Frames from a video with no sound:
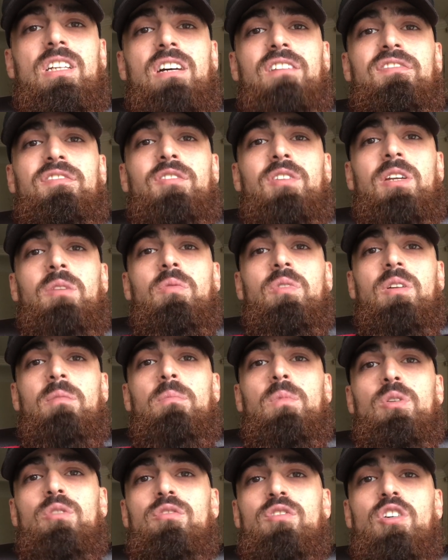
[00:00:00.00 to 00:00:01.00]
I thought he would have
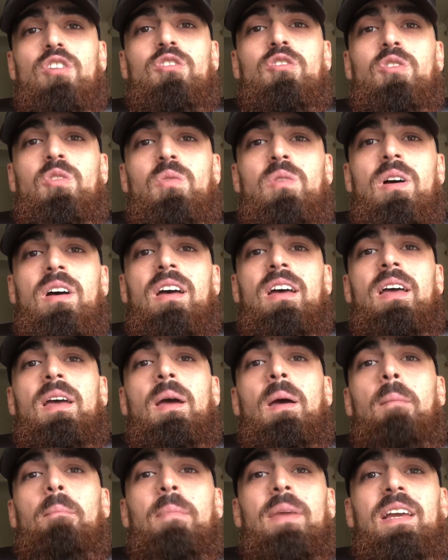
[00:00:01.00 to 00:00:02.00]
moved on to a
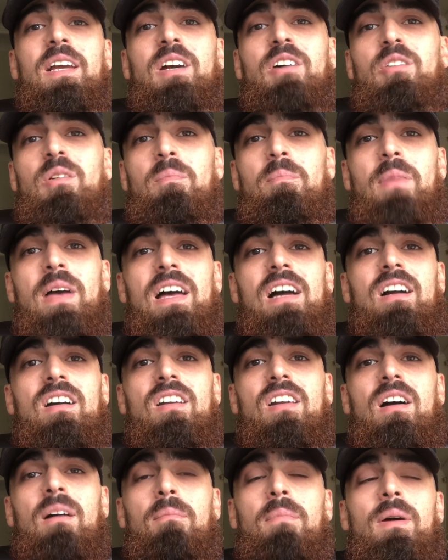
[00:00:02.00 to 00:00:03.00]
bigger and better
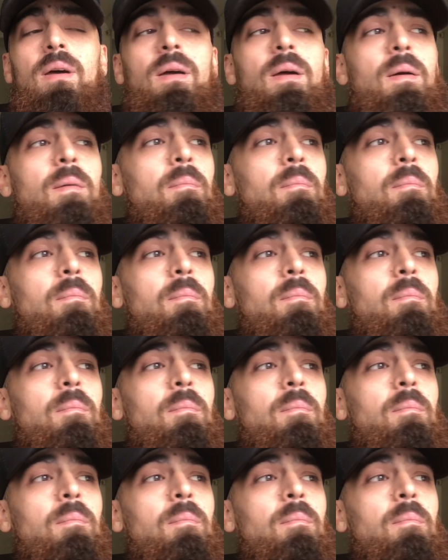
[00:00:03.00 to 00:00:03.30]
club.